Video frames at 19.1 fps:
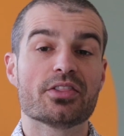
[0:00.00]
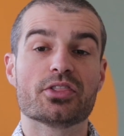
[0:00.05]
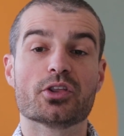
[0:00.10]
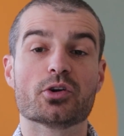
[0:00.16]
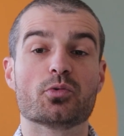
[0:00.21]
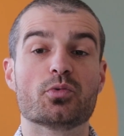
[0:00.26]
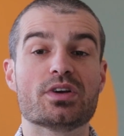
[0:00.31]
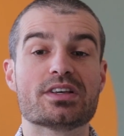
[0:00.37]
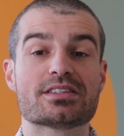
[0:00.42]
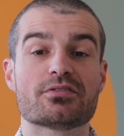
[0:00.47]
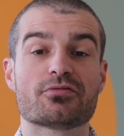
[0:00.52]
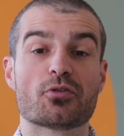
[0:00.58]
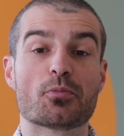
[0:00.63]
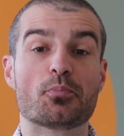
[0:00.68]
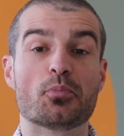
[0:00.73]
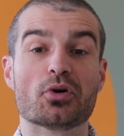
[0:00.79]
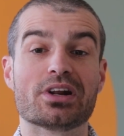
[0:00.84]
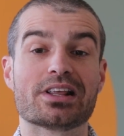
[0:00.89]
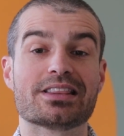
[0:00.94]
The reason for
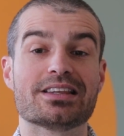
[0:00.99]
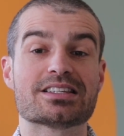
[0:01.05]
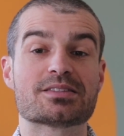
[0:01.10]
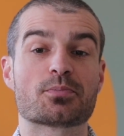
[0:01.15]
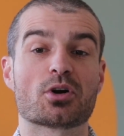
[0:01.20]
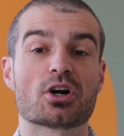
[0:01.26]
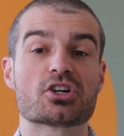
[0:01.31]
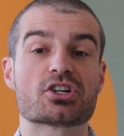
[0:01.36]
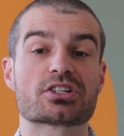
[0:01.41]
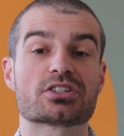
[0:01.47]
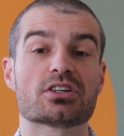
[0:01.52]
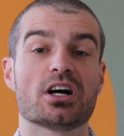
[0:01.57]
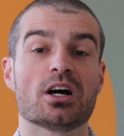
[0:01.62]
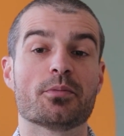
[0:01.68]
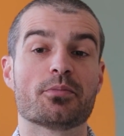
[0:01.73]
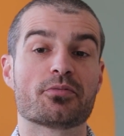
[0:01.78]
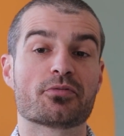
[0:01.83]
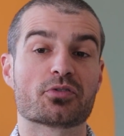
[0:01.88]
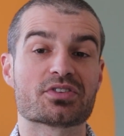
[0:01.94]
putting these projects
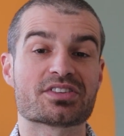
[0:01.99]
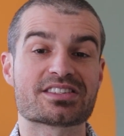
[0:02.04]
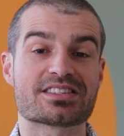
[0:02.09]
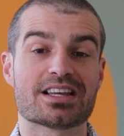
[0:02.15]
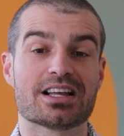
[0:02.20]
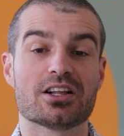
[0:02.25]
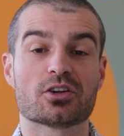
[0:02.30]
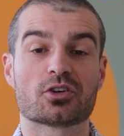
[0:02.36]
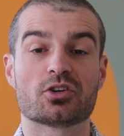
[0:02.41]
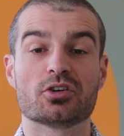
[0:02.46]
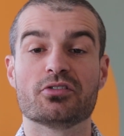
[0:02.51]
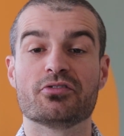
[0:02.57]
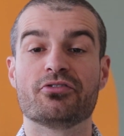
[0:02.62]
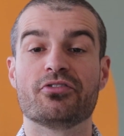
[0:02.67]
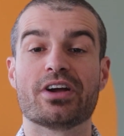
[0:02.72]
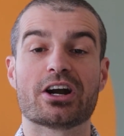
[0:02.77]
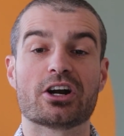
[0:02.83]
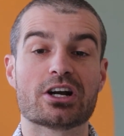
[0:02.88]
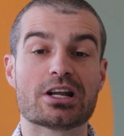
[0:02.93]
up for sale could
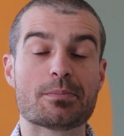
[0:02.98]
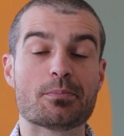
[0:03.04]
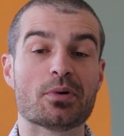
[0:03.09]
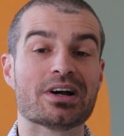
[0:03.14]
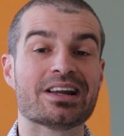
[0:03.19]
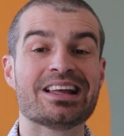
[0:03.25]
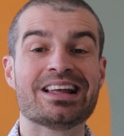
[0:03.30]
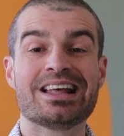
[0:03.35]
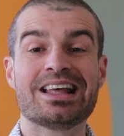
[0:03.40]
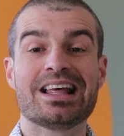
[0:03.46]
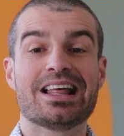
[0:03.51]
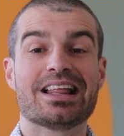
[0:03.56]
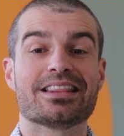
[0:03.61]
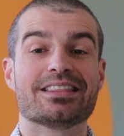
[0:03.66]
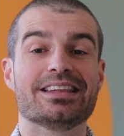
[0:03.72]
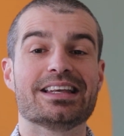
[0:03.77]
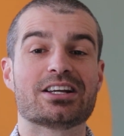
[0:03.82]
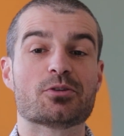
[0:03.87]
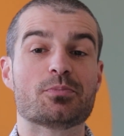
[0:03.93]
vary, but
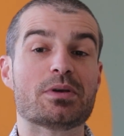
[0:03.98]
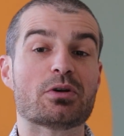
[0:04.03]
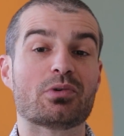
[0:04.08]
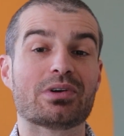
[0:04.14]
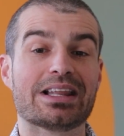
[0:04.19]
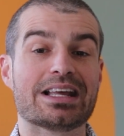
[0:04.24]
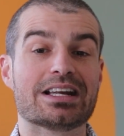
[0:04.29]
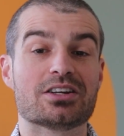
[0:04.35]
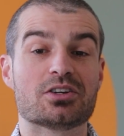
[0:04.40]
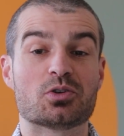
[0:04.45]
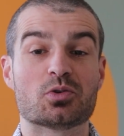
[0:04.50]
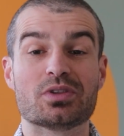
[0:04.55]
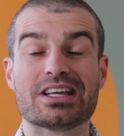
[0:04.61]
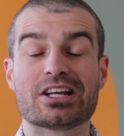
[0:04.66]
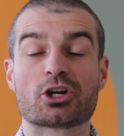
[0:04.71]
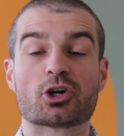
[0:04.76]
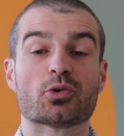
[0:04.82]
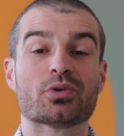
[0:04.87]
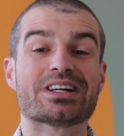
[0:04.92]
they could be related to
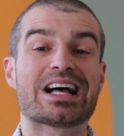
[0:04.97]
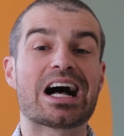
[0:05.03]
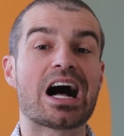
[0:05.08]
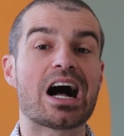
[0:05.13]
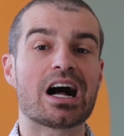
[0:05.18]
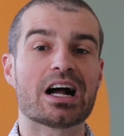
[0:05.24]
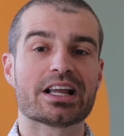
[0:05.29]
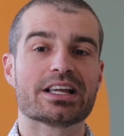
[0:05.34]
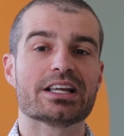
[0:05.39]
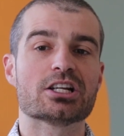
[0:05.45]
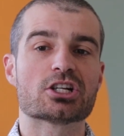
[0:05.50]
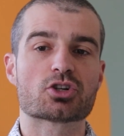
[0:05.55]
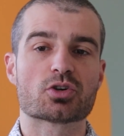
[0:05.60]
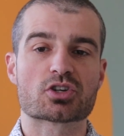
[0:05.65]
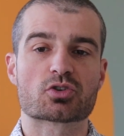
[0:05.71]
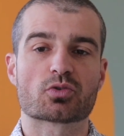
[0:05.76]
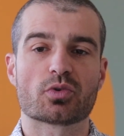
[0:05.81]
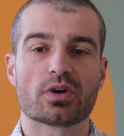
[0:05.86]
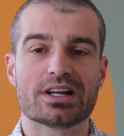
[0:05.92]
the current high
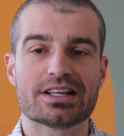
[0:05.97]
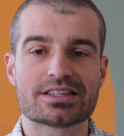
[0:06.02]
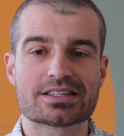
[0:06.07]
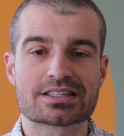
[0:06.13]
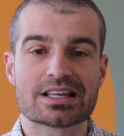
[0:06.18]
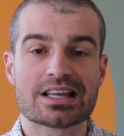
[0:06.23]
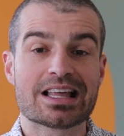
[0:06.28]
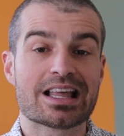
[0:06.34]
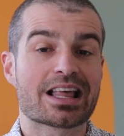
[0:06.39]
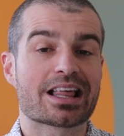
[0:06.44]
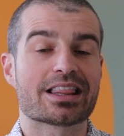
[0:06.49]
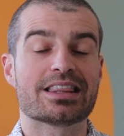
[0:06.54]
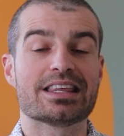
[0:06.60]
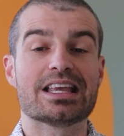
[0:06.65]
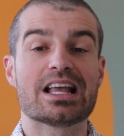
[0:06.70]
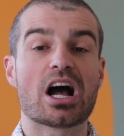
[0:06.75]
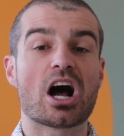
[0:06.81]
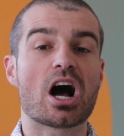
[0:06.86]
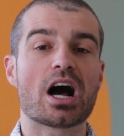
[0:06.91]
interest rates,
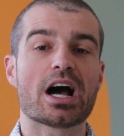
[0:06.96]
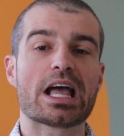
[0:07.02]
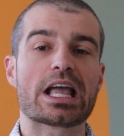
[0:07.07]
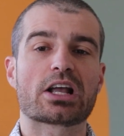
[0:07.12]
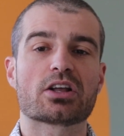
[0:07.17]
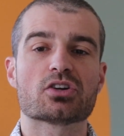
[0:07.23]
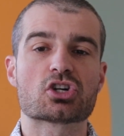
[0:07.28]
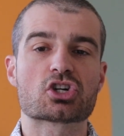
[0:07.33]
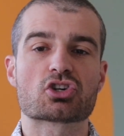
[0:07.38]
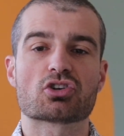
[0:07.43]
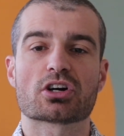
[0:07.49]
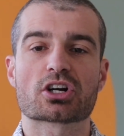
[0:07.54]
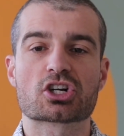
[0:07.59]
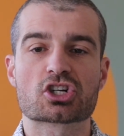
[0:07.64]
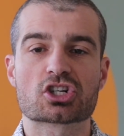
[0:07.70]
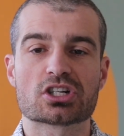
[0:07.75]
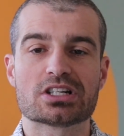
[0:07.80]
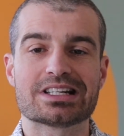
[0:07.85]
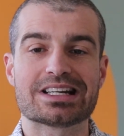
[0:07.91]
the high
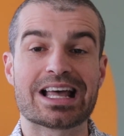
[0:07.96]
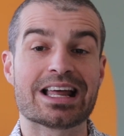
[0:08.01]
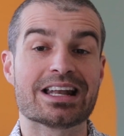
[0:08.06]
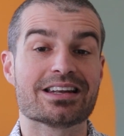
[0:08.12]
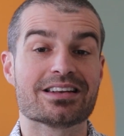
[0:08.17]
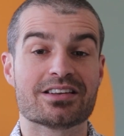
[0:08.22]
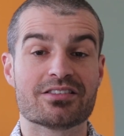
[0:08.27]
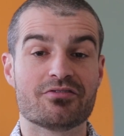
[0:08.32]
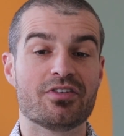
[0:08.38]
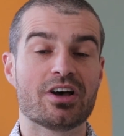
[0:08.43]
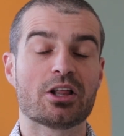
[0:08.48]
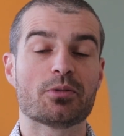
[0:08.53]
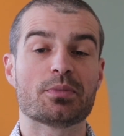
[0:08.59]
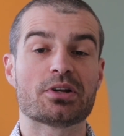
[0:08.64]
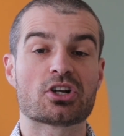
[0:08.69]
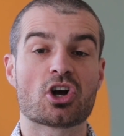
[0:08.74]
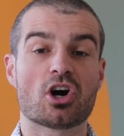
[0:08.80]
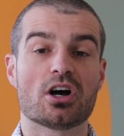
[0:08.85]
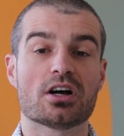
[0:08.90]
construction and
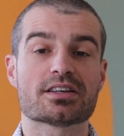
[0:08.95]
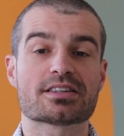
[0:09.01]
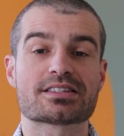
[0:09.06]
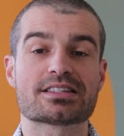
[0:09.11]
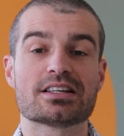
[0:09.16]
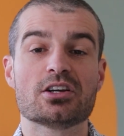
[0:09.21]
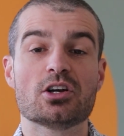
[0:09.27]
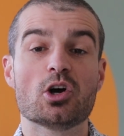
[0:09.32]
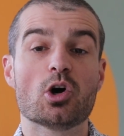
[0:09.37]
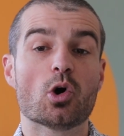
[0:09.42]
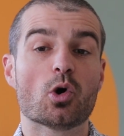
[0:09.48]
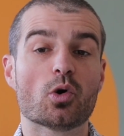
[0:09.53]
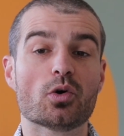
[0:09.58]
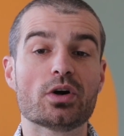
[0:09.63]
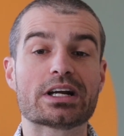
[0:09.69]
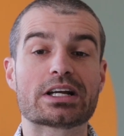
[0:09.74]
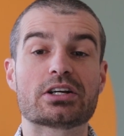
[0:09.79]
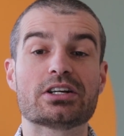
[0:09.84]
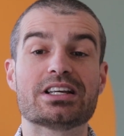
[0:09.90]
development costs,
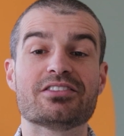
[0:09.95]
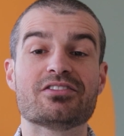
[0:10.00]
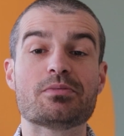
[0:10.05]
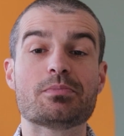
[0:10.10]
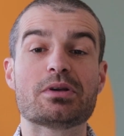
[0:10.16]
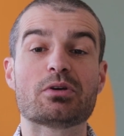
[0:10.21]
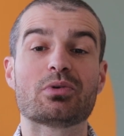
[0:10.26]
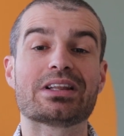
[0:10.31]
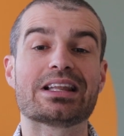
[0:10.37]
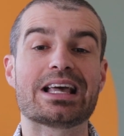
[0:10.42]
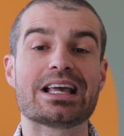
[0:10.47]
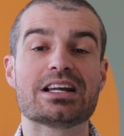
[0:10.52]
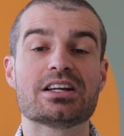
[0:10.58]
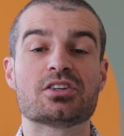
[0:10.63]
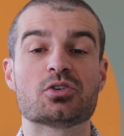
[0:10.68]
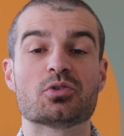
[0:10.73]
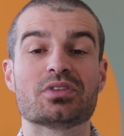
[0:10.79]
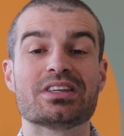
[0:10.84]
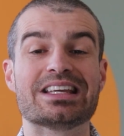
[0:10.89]
or it could even be
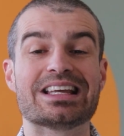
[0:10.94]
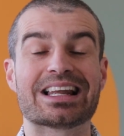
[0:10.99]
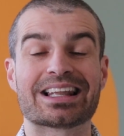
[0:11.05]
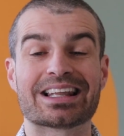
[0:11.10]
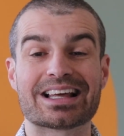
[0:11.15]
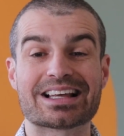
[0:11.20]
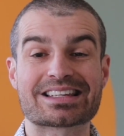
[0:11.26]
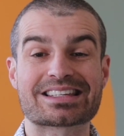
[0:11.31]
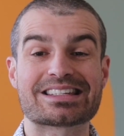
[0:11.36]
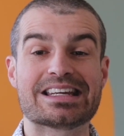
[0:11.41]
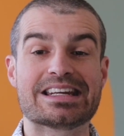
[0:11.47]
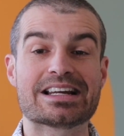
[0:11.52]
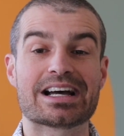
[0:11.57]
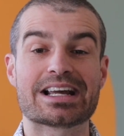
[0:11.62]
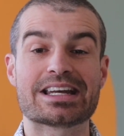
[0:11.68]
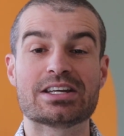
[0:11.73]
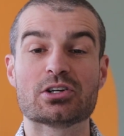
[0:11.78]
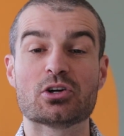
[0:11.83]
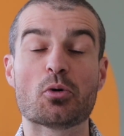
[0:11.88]
related to the less than
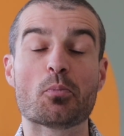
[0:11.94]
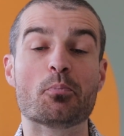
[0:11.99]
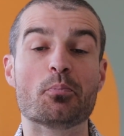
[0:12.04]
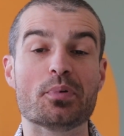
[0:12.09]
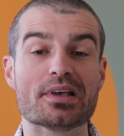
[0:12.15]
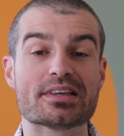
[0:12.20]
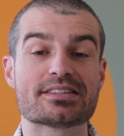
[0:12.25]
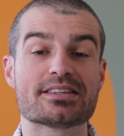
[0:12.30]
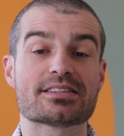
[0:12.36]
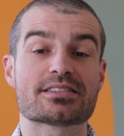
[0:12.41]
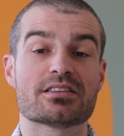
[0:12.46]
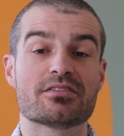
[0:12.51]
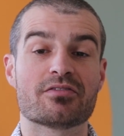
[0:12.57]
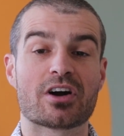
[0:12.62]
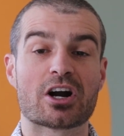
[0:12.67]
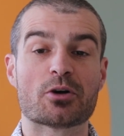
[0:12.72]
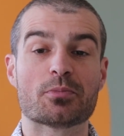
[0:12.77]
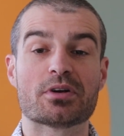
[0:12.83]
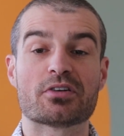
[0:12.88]
ideal business
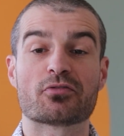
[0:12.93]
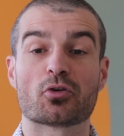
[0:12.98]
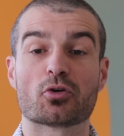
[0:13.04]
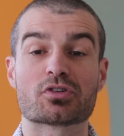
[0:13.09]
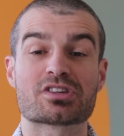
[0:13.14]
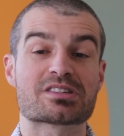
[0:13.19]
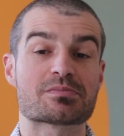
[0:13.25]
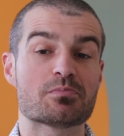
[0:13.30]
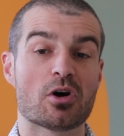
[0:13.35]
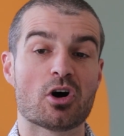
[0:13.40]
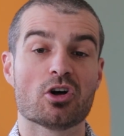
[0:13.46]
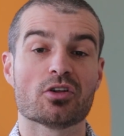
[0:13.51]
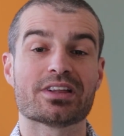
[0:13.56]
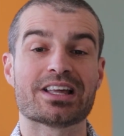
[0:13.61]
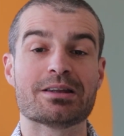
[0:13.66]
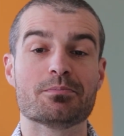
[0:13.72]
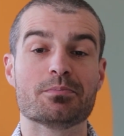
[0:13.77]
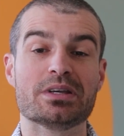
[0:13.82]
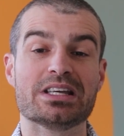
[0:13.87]
environment for small
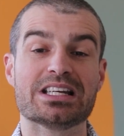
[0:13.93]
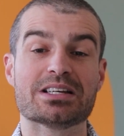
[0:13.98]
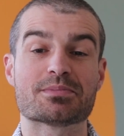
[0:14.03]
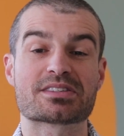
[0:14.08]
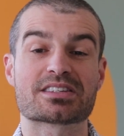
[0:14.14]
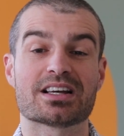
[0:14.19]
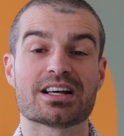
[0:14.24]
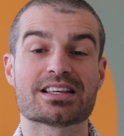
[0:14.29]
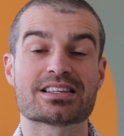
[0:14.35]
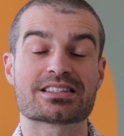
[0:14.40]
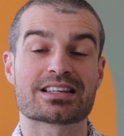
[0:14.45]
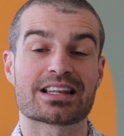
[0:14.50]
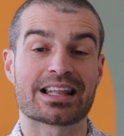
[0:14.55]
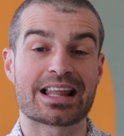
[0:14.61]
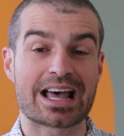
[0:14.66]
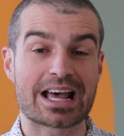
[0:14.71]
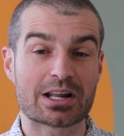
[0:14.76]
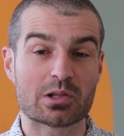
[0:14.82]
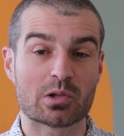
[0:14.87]
and medium-sized
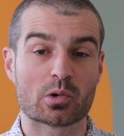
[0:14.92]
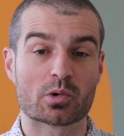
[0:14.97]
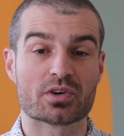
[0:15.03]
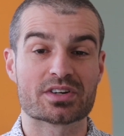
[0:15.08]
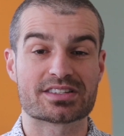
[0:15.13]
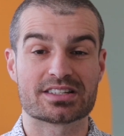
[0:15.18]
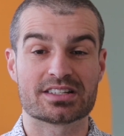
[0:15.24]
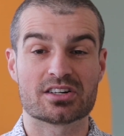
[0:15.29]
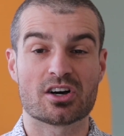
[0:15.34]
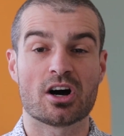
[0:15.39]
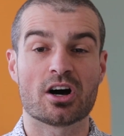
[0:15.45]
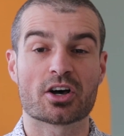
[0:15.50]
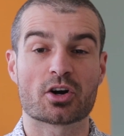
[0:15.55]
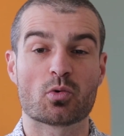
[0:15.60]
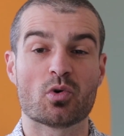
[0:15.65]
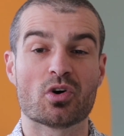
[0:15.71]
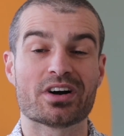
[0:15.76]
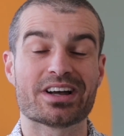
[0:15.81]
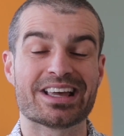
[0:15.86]
landlords in
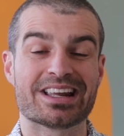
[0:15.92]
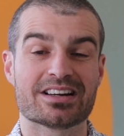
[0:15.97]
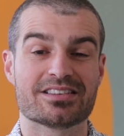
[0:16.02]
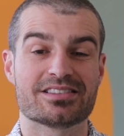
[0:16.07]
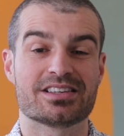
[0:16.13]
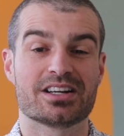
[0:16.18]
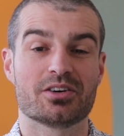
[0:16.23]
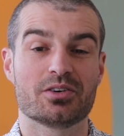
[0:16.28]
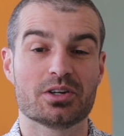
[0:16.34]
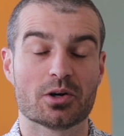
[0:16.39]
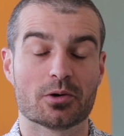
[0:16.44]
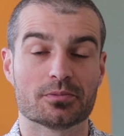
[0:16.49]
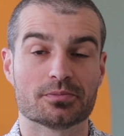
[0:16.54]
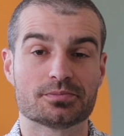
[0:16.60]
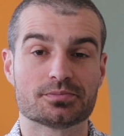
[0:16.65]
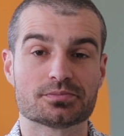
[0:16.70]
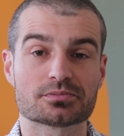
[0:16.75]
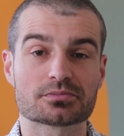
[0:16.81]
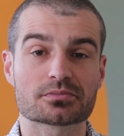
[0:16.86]
Ottawa and Ontario.
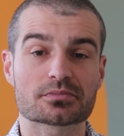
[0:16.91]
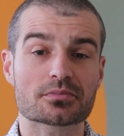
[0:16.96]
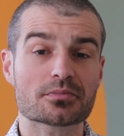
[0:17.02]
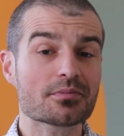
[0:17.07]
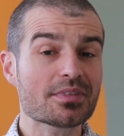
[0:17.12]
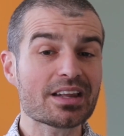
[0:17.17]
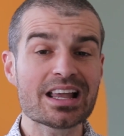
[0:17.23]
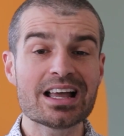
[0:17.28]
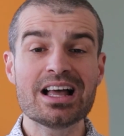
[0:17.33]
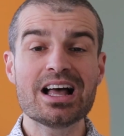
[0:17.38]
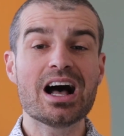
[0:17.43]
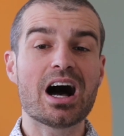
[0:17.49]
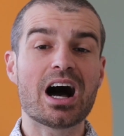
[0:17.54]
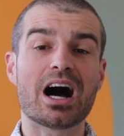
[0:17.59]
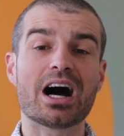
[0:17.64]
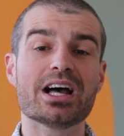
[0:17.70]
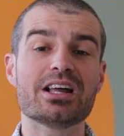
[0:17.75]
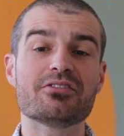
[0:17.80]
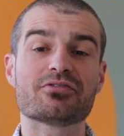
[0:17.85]

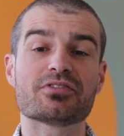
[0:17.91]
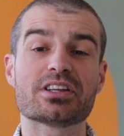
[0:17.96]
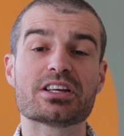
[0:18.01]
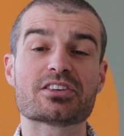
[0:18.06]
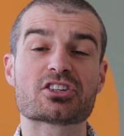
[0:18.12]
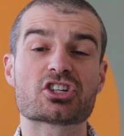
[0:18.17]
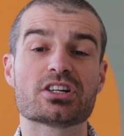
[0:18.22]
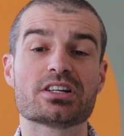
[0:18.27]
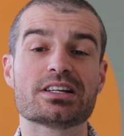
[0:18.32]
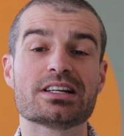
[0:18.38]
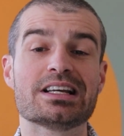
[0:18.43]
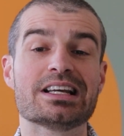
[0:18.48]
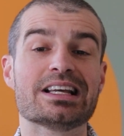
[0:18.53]
High inflation